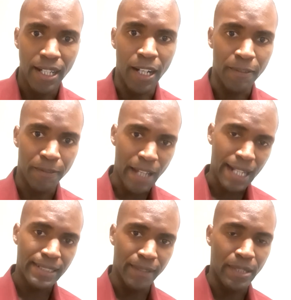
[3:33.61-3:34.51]

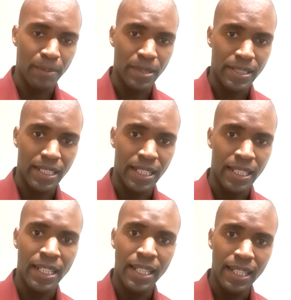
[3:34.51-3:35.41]
Affective
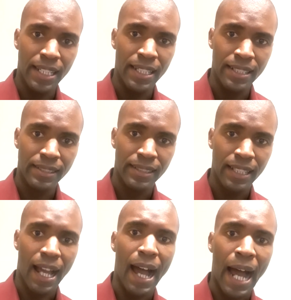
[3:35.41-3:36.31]
empathy is,
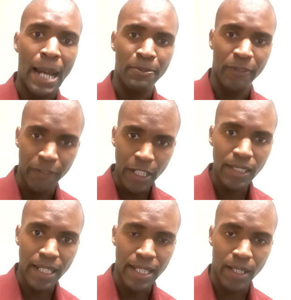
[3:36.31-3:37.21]
I'm
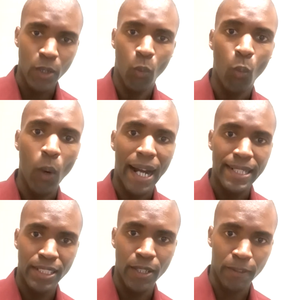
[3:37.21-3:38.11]
feeling
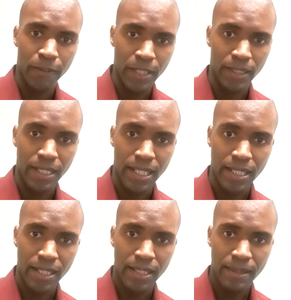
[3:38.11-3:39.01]
what you're feeling,